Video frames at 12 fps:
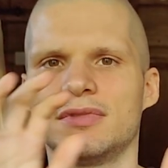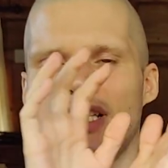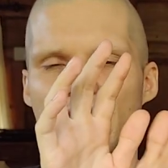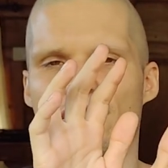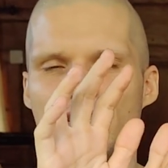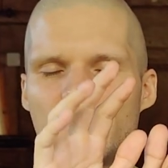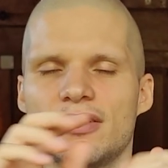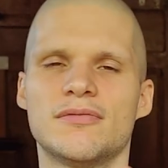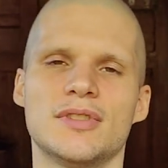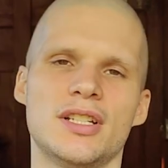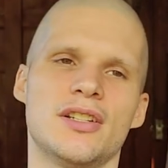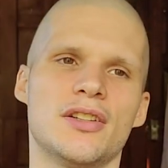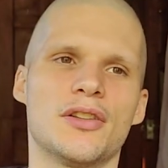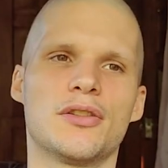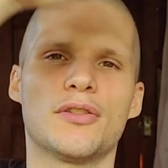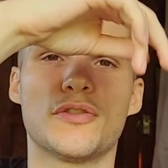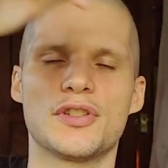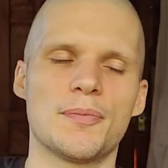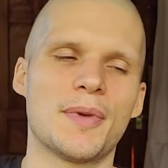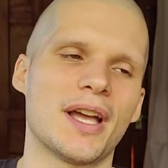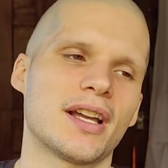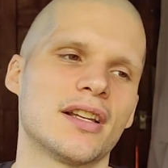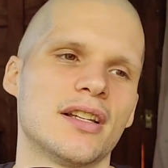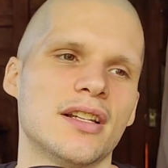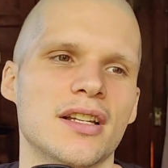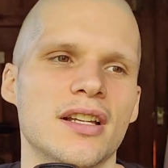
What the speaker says: Catches it, throws it back.